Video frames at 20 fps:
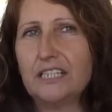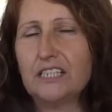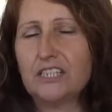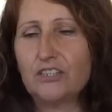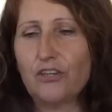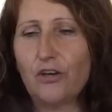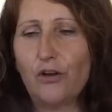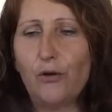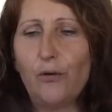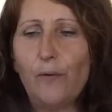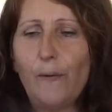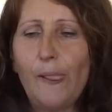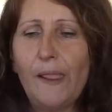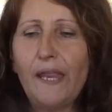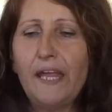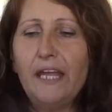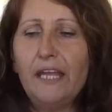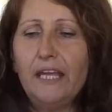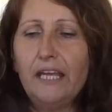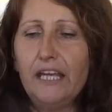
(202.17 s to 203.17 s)
So
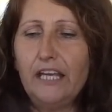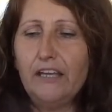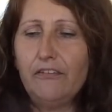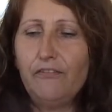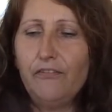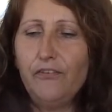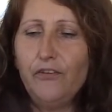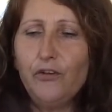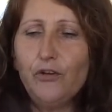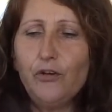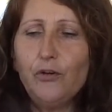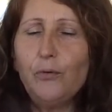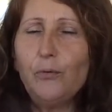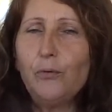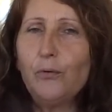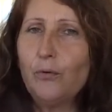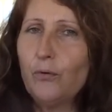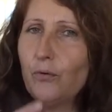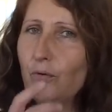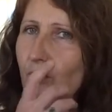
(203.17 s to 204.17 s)
if
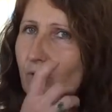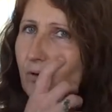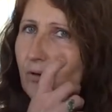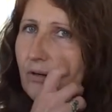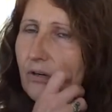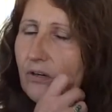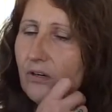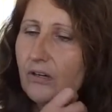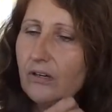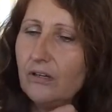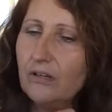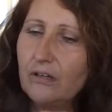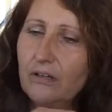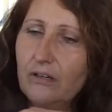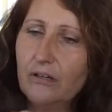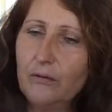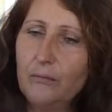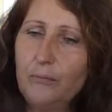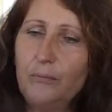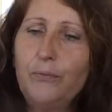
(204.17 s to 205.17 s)
you
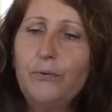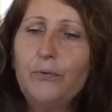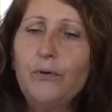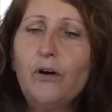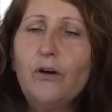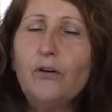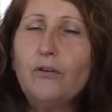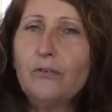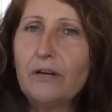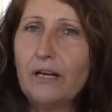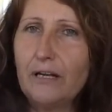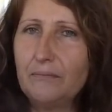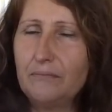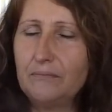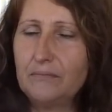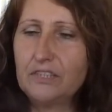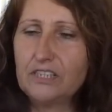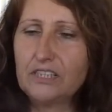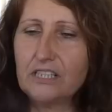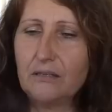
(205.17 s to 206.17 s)

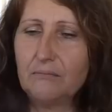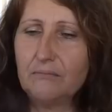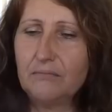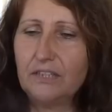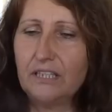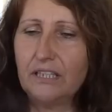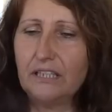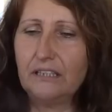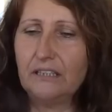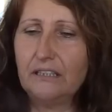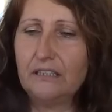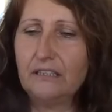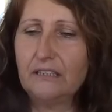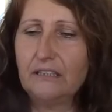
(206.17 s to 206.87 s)
program something,